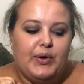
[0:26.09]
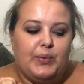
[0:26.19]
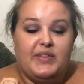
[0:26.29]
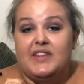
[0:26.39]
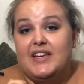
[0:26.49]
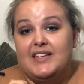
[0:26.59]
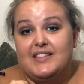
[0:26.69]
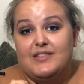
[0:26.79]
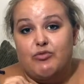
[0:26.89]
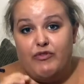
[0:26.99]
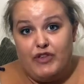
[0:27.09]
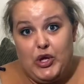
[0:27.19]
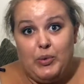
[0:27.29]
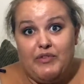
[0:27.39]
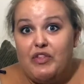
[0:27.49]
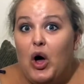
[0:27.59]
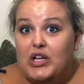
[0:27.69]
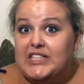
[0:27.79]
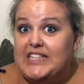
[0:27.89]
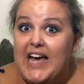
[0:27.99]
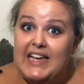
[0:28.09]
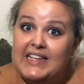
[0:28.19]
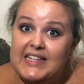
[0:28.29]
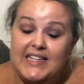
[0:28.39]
with the review of the holiday,